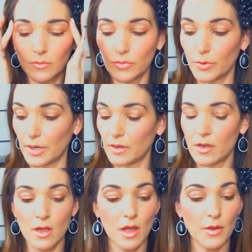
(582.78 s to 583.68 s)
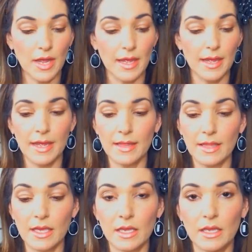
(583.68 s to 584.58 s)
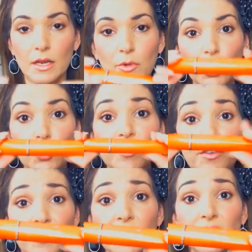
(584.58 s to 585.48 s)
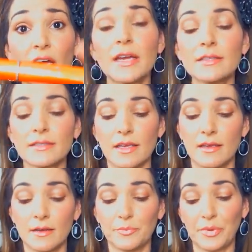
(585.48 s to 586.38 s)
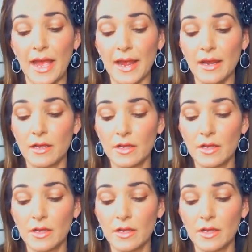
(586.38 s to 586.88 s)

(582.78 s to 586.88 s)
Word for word: Boy. Okay, and then I'm going to use Infinitize in black.